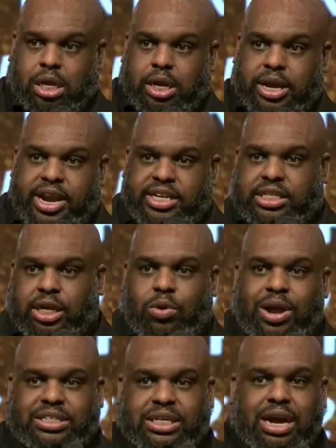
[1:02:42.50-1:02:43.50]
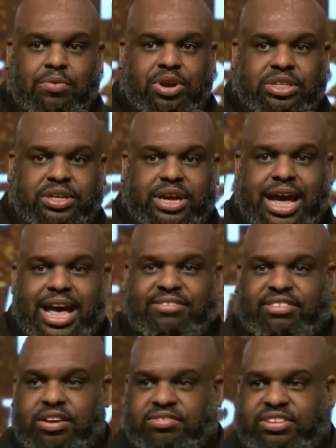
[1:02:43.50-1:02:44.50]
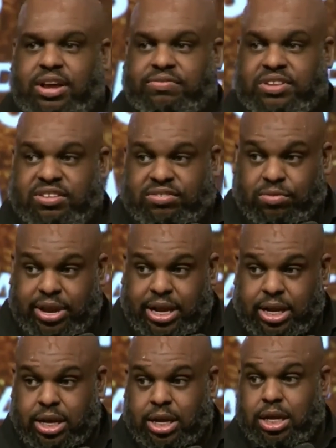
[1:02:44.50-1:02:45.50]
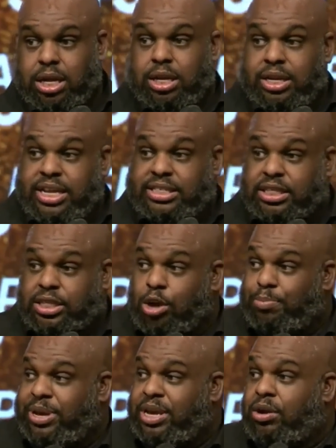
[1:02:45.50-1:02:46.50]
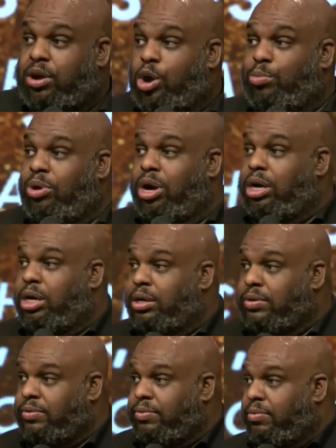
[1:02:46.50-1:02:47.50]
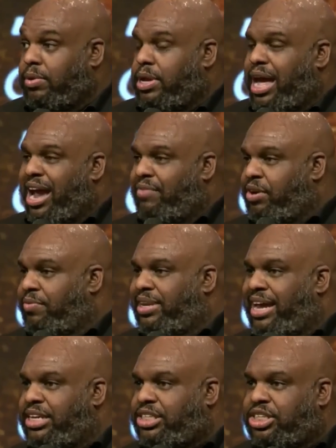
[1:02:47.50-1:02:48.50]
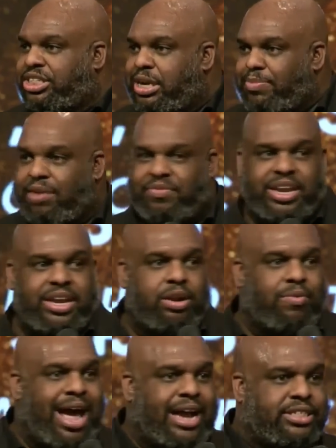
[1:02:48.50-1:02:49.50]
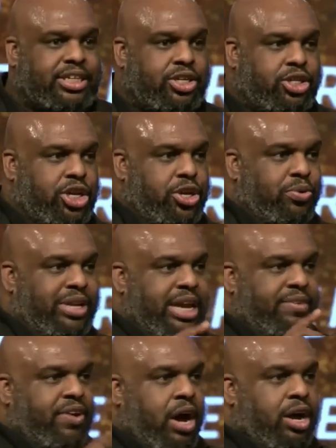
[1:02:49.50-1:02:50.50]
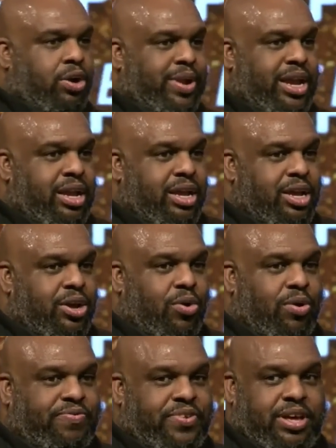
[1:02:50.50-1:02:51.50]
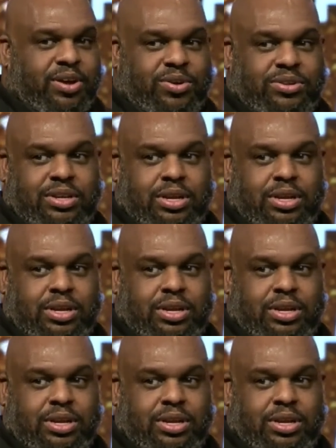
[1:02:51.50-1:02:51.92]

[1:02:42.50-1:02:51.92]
Here's the question I want you to ask yourself this week. This is going to be your homework. Every relationship, every interaction, do you leave hungry or filled?